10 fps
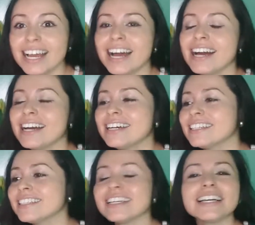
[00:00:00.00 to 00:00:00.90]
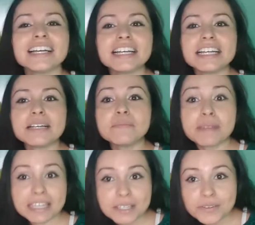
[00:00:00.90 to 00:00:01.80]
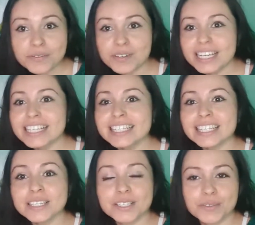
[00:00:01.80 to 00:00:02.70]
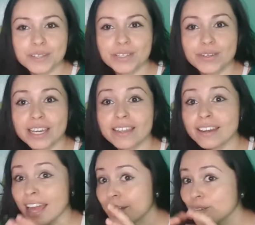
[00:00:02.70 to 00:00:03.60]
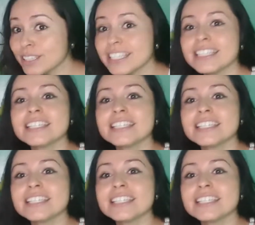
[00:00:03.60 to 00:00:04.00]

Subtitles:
and make new friends to be together, and all this